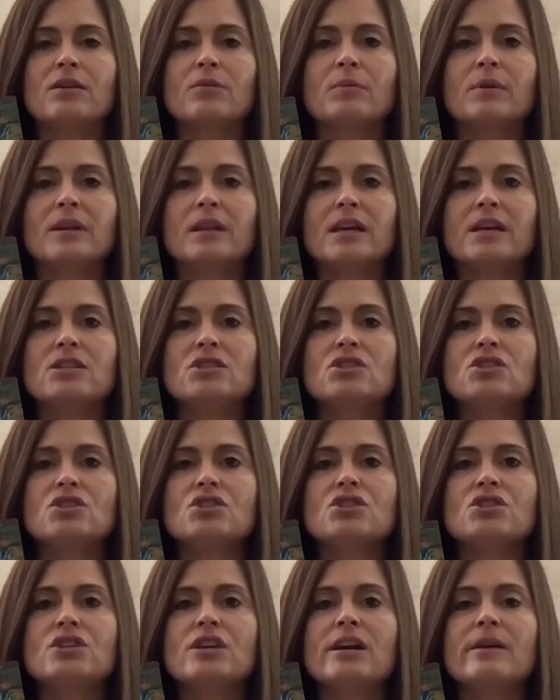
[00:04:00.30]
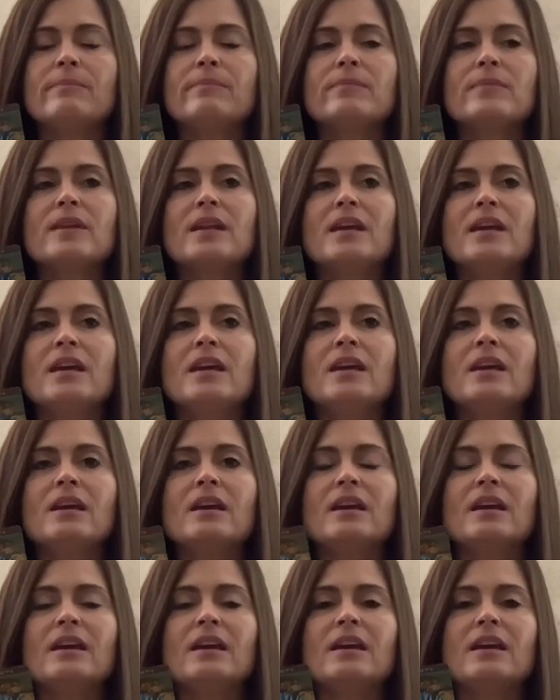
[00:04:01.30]
relationship,
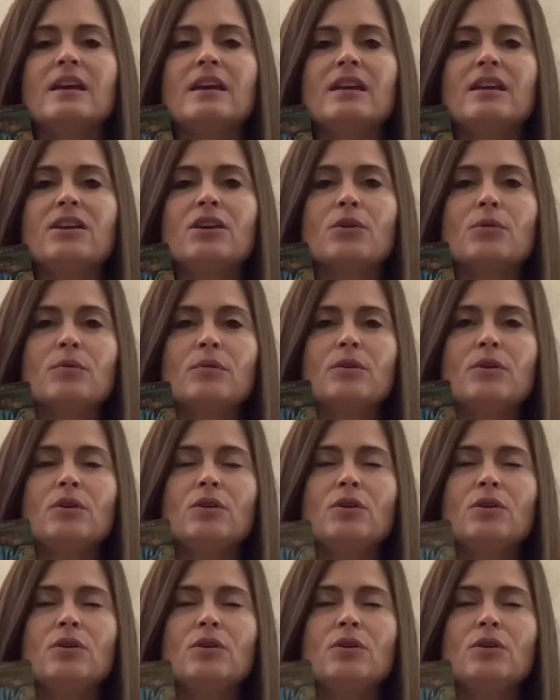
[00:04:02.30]
you're